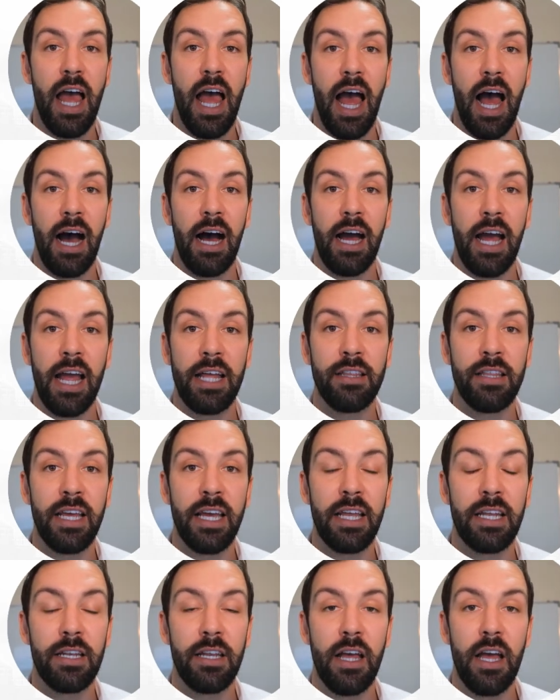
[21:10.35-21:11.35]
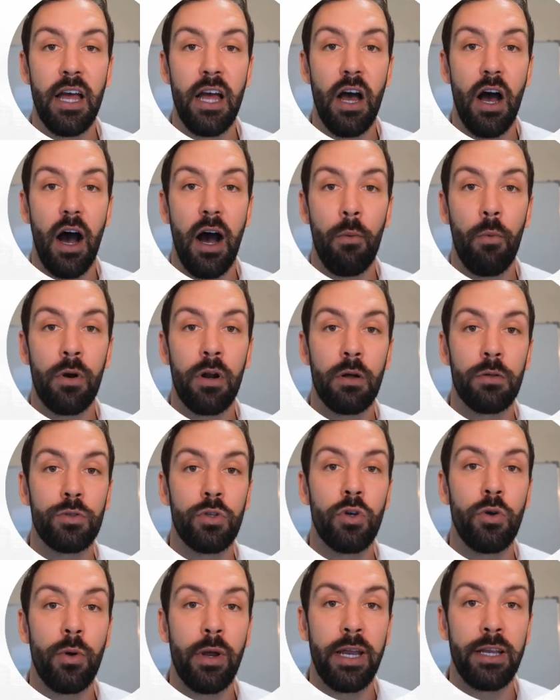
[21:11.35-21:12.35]
And then what I'll
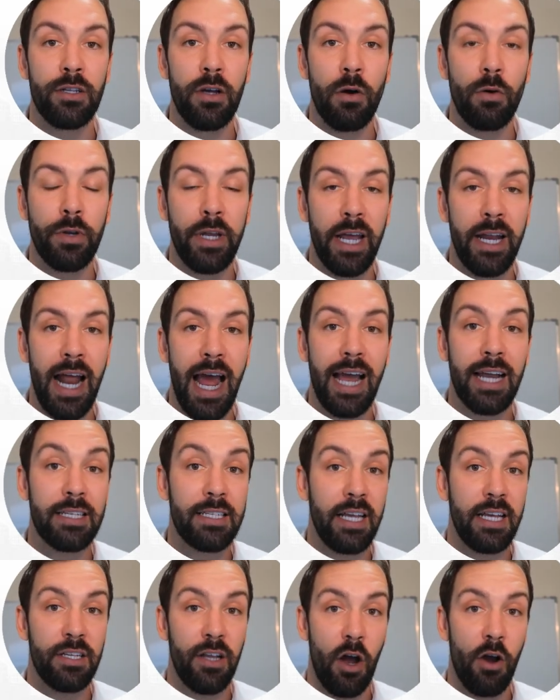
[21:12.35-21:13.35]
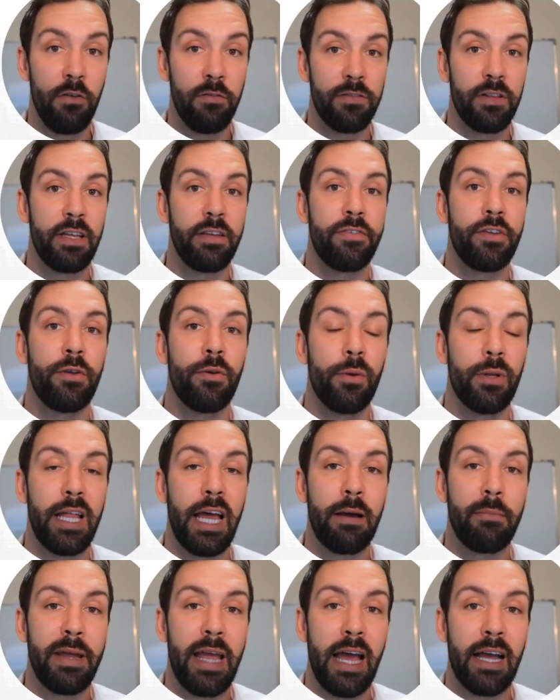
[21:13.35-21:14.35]
do is I'll get access, hopefully if you
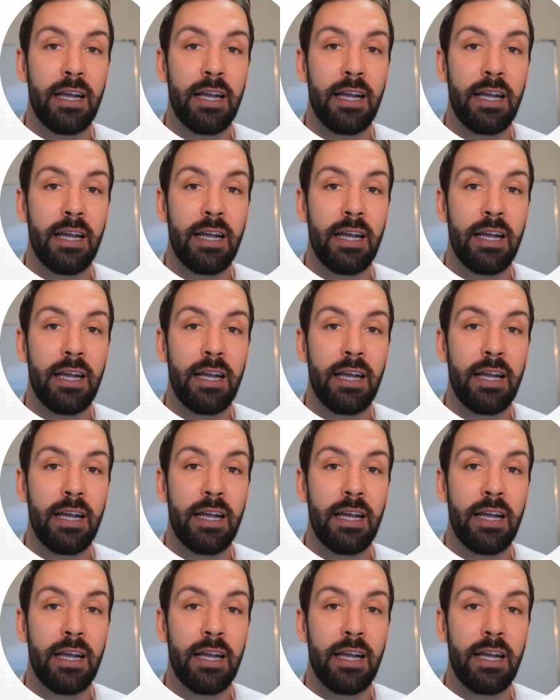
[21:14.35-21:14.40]
allow me